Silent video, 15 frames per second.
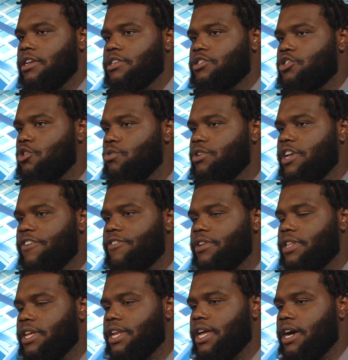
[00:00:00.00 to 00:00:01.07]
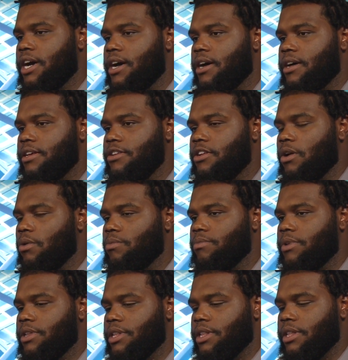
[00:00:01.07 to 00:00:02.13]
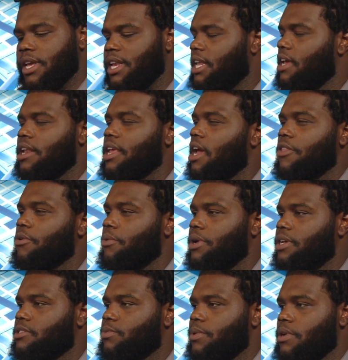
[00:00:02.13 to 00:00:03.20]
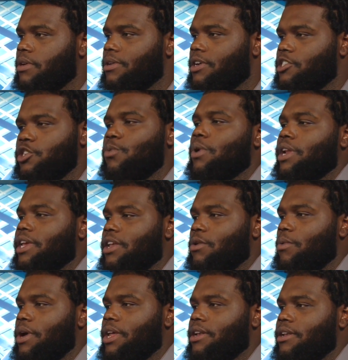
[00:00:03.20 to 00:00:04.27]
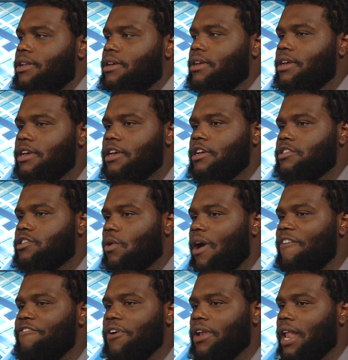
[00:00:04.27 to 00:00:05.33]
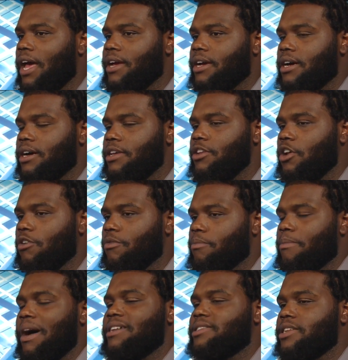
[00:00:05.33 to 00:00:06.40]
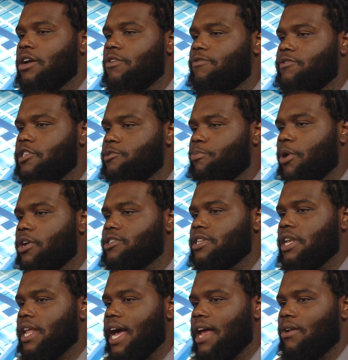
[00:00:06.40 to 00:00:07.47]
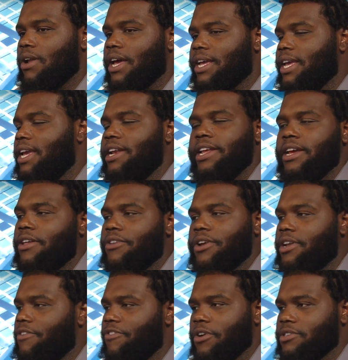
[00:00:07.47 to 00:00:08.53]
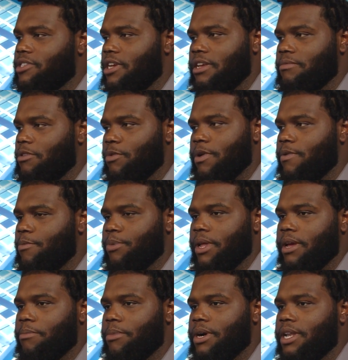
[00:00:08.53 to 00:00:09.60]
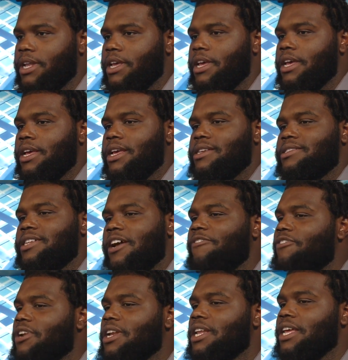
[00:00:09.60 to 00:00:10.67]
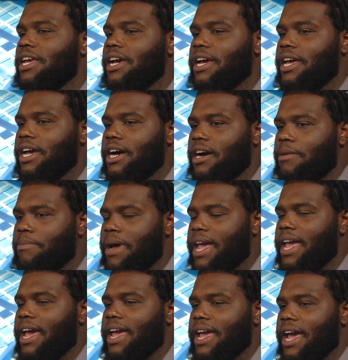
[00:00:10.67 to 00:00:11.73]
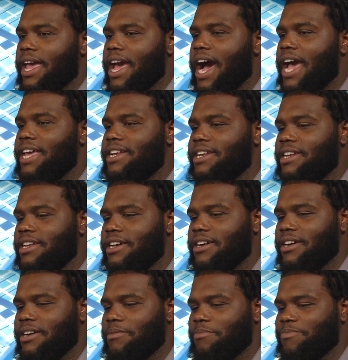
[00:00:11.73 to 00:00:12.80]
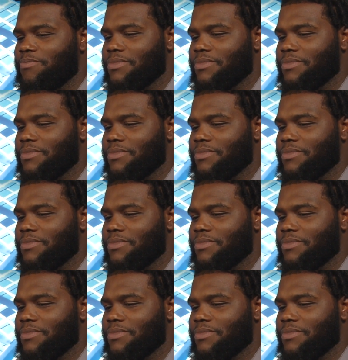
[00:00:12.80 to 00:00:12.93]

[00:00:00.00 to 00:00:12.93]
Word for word: too different than uh, you know any of the other weeks because you want to get a win. So I feel like uh, you know myself, just personally, I don't like any other NFL team that we be playing, but it's definitely a um, a, a, heightened um,